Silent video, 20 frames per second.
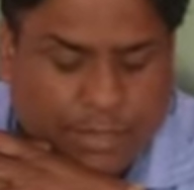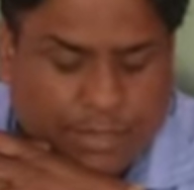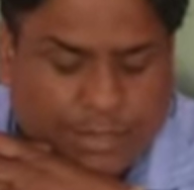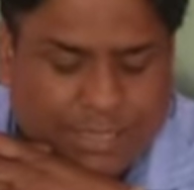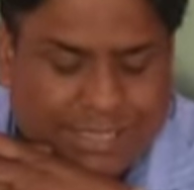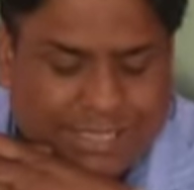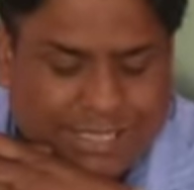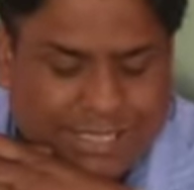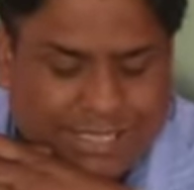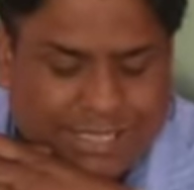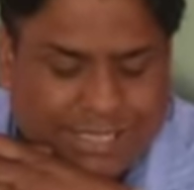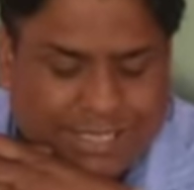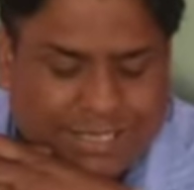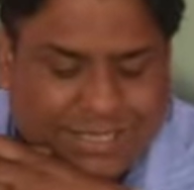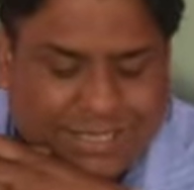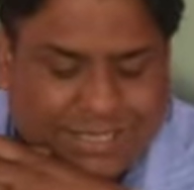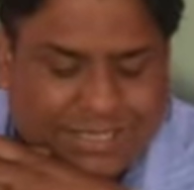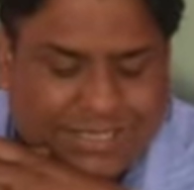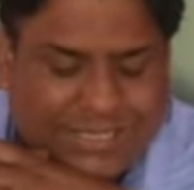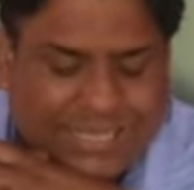This is
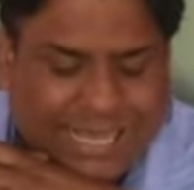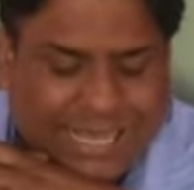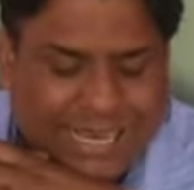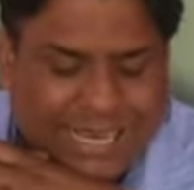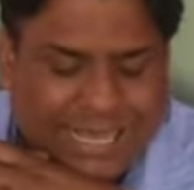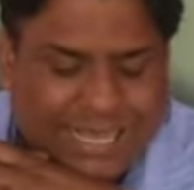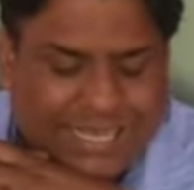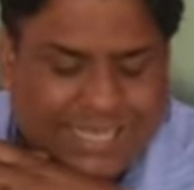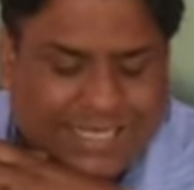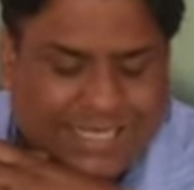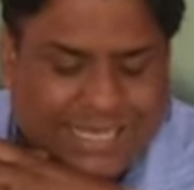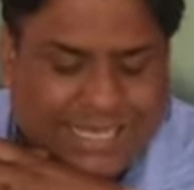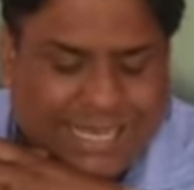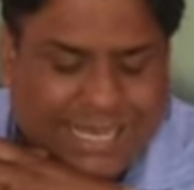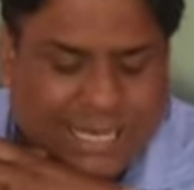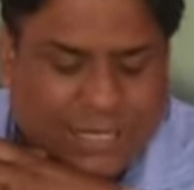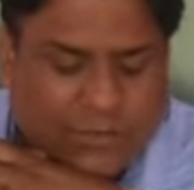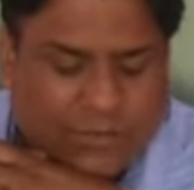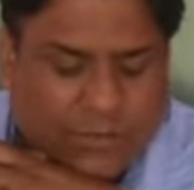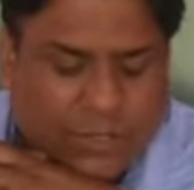the
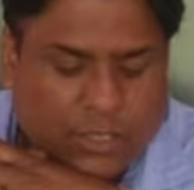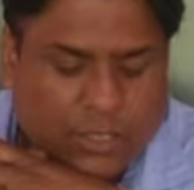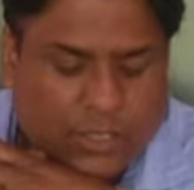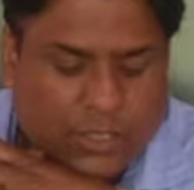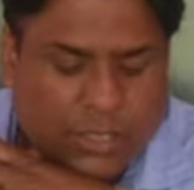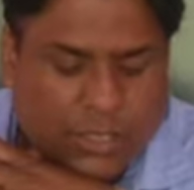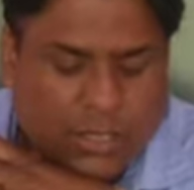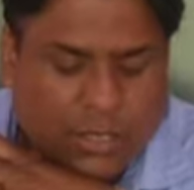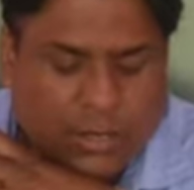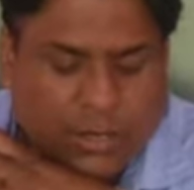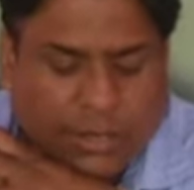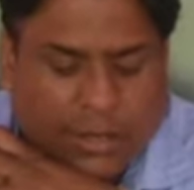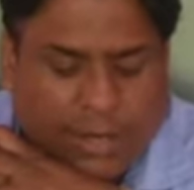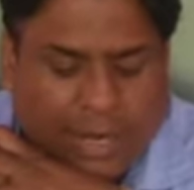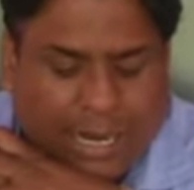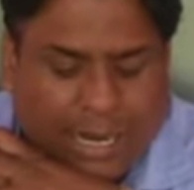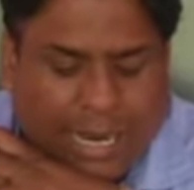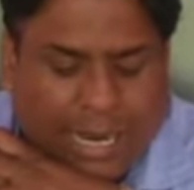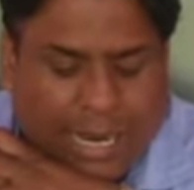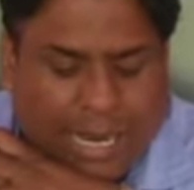saline water
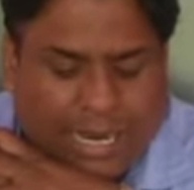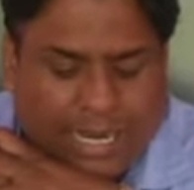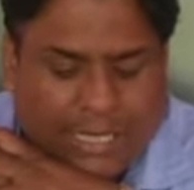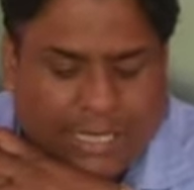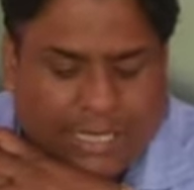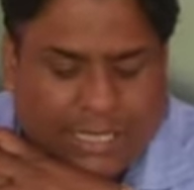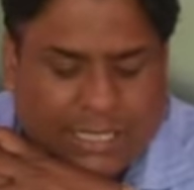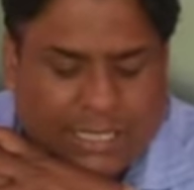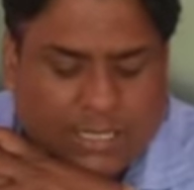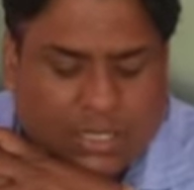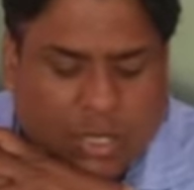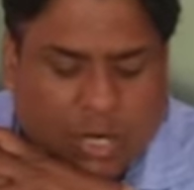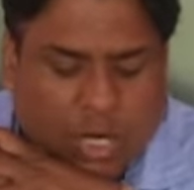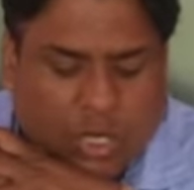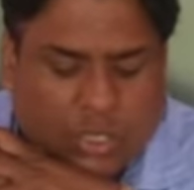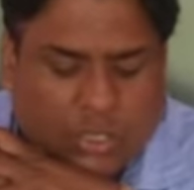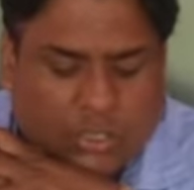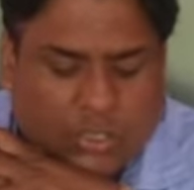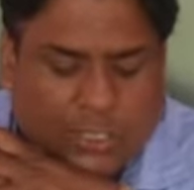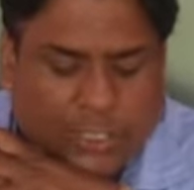and is
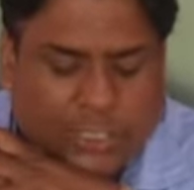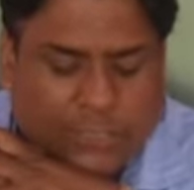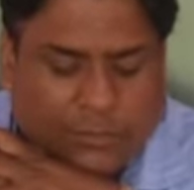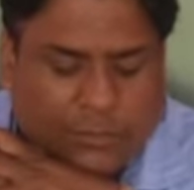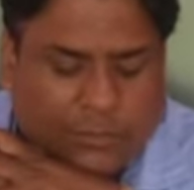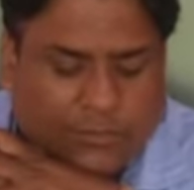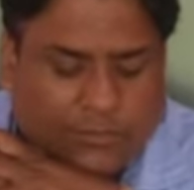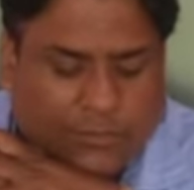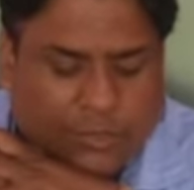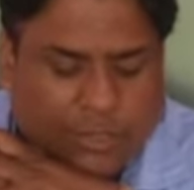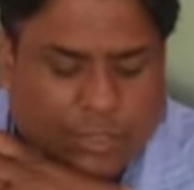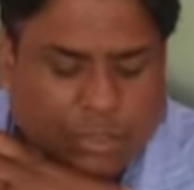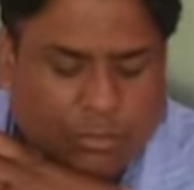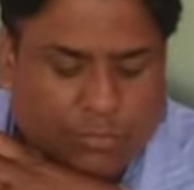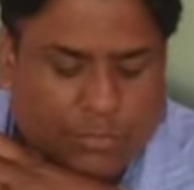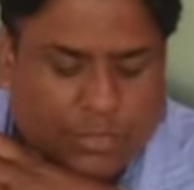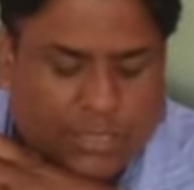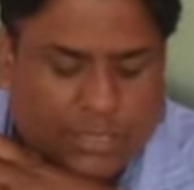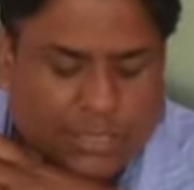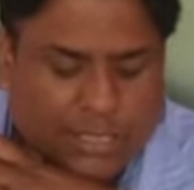not suitable for
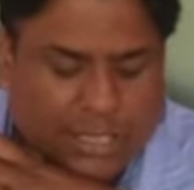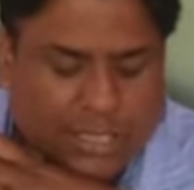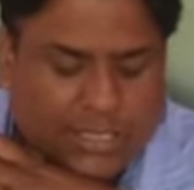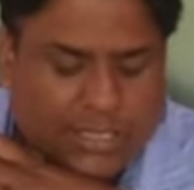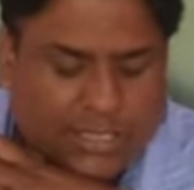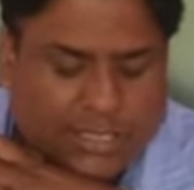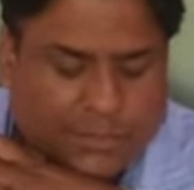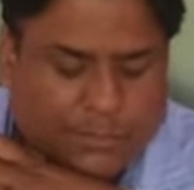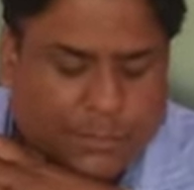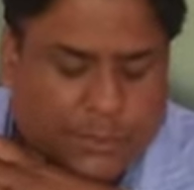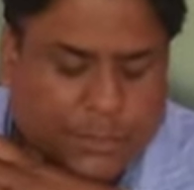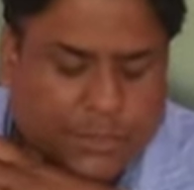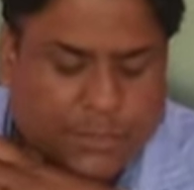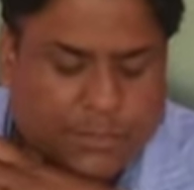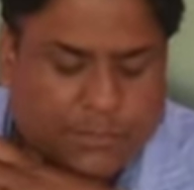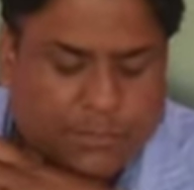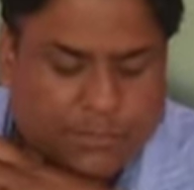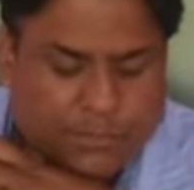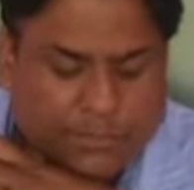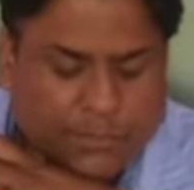human
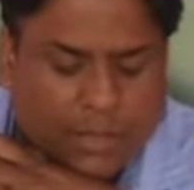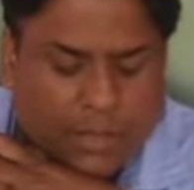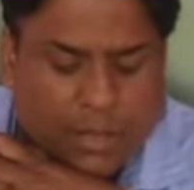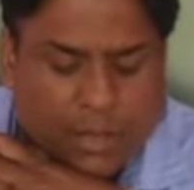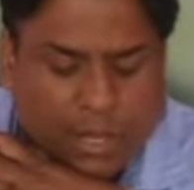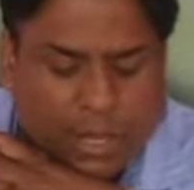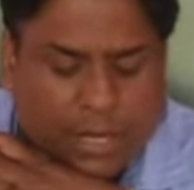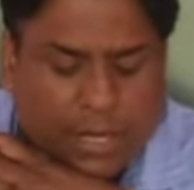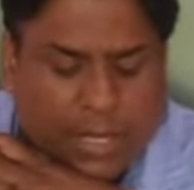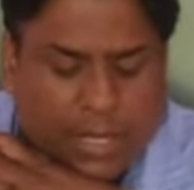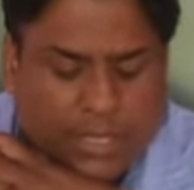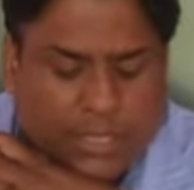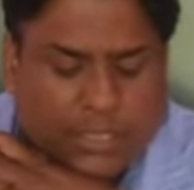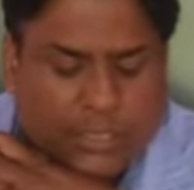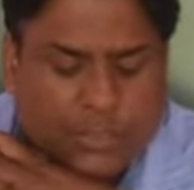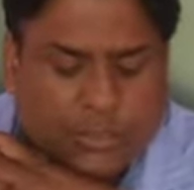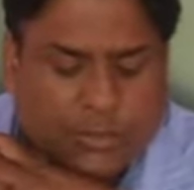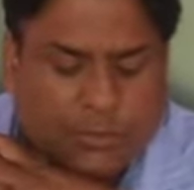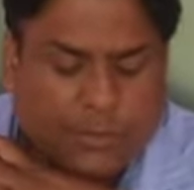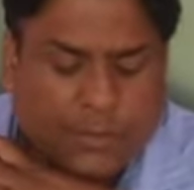consumption.
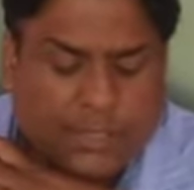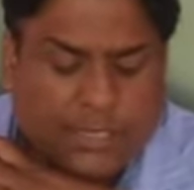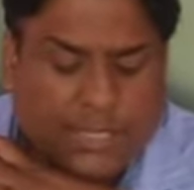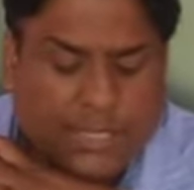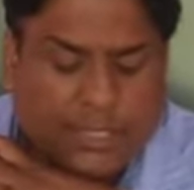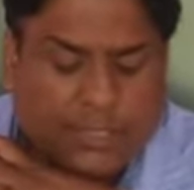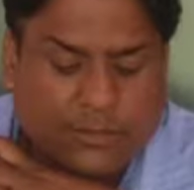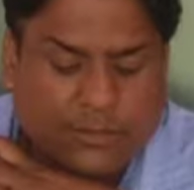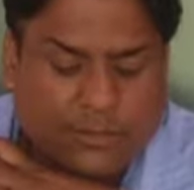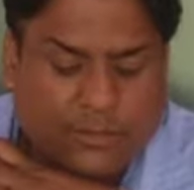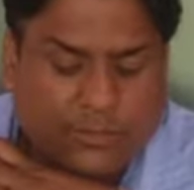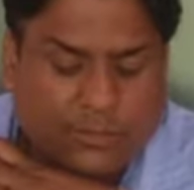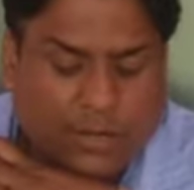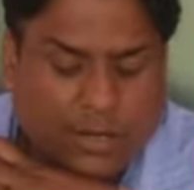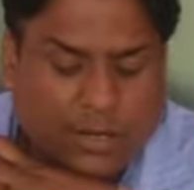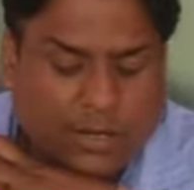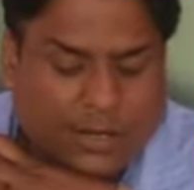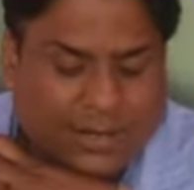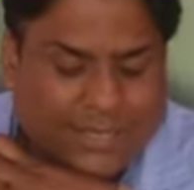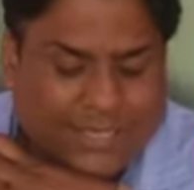Another 2% of the
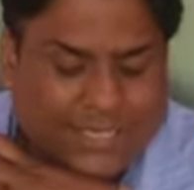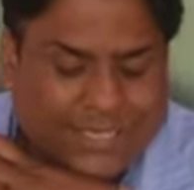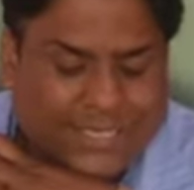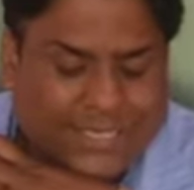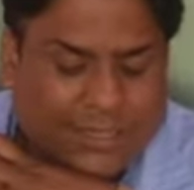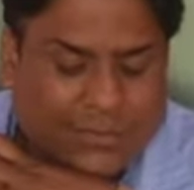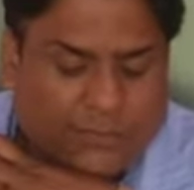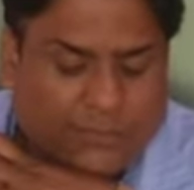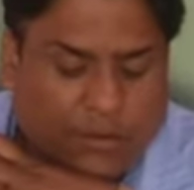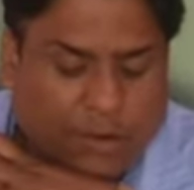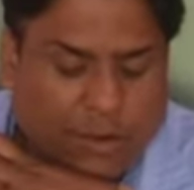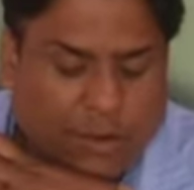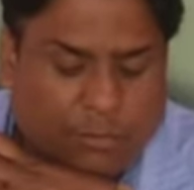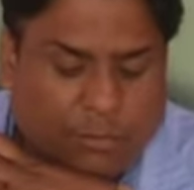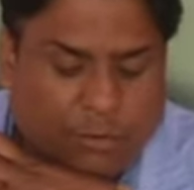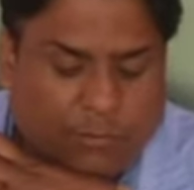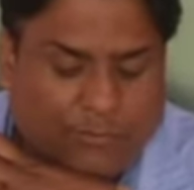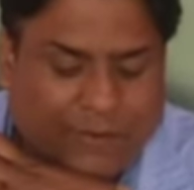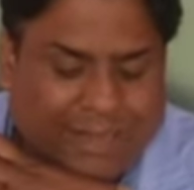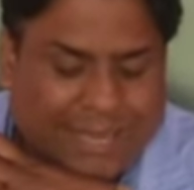water is in the
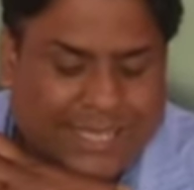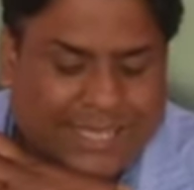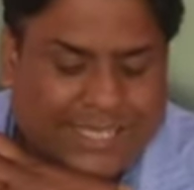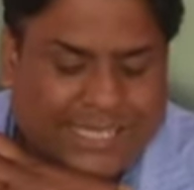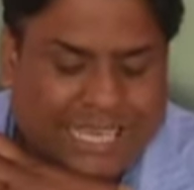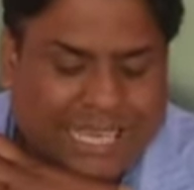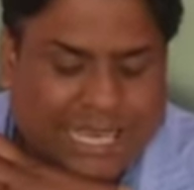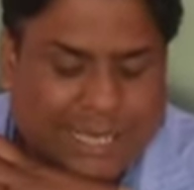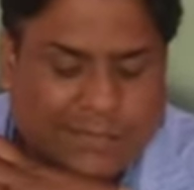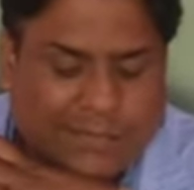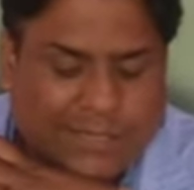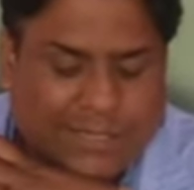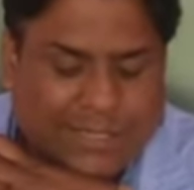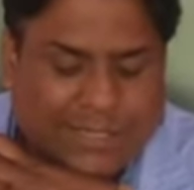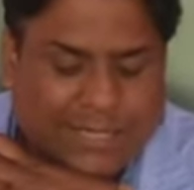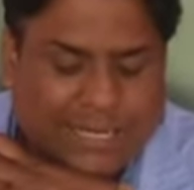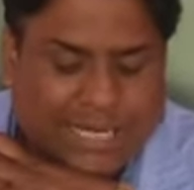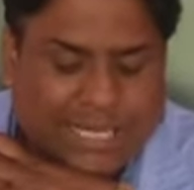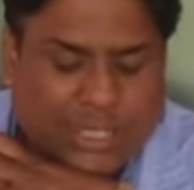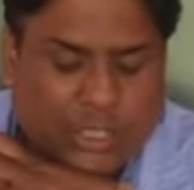form of ice caps in
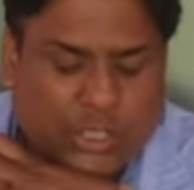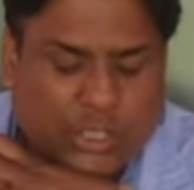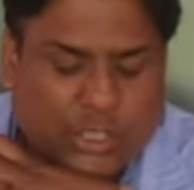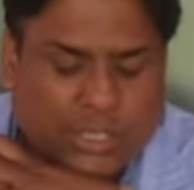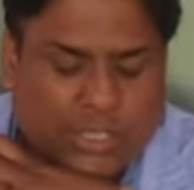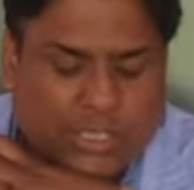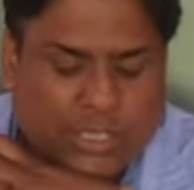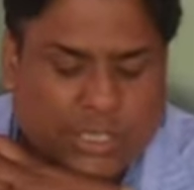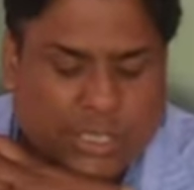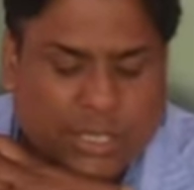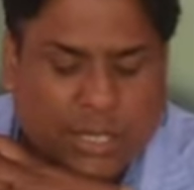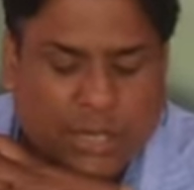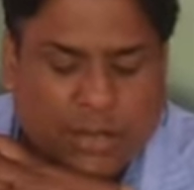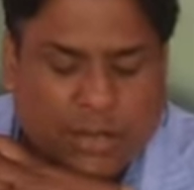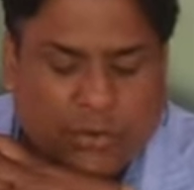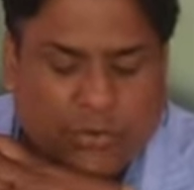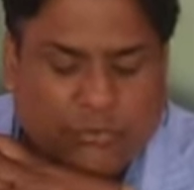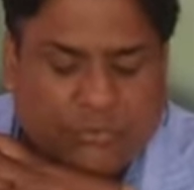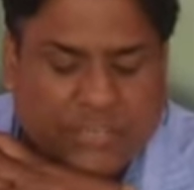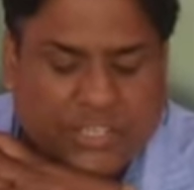the glaciers,
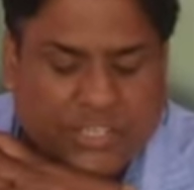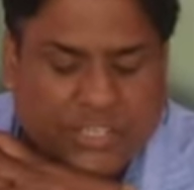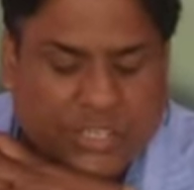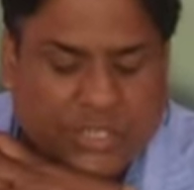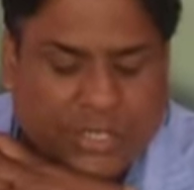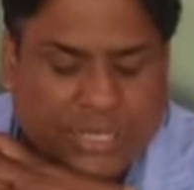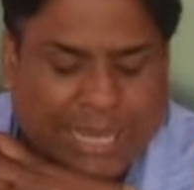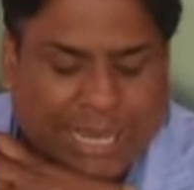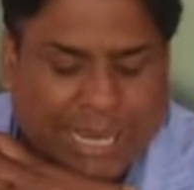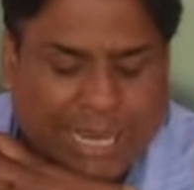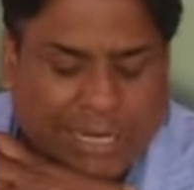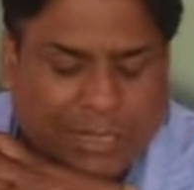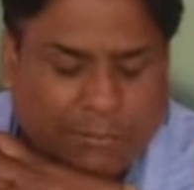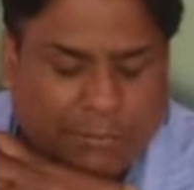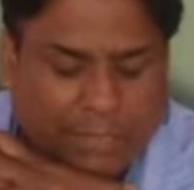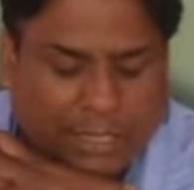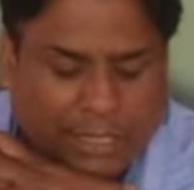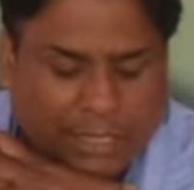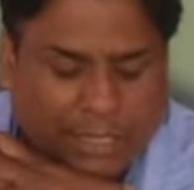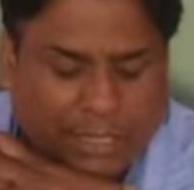which
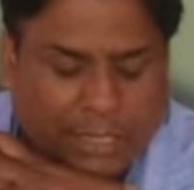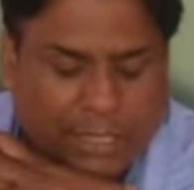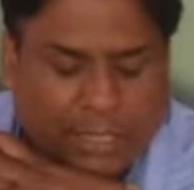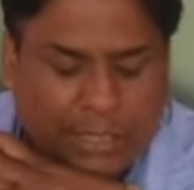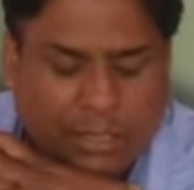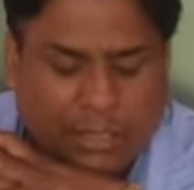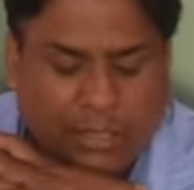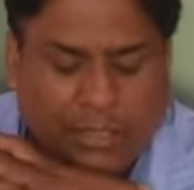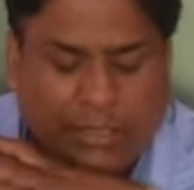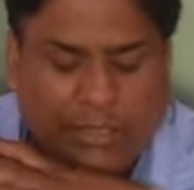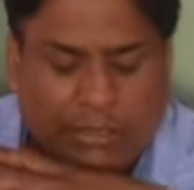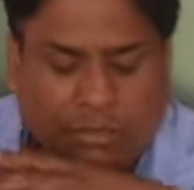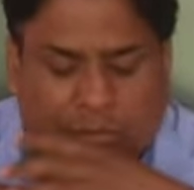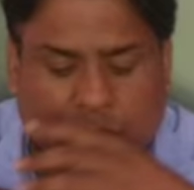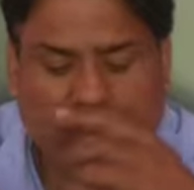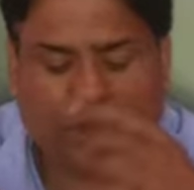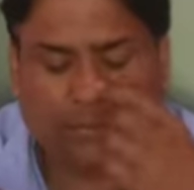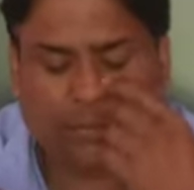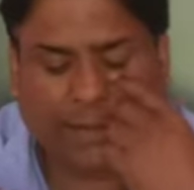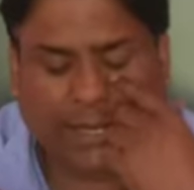can be
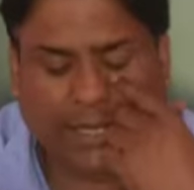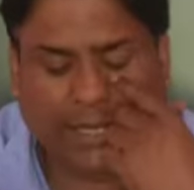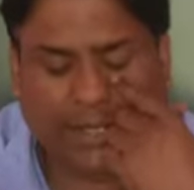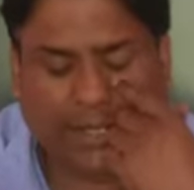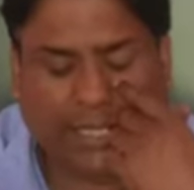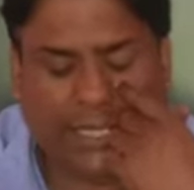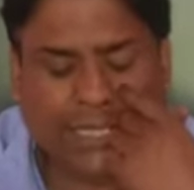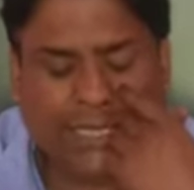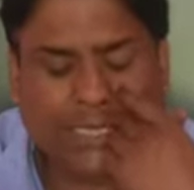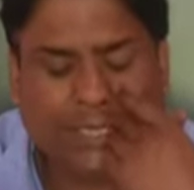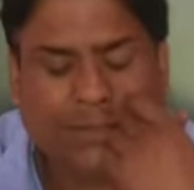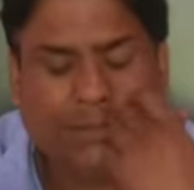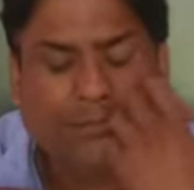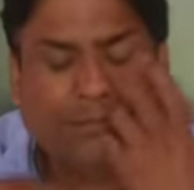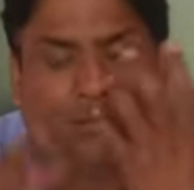used by us.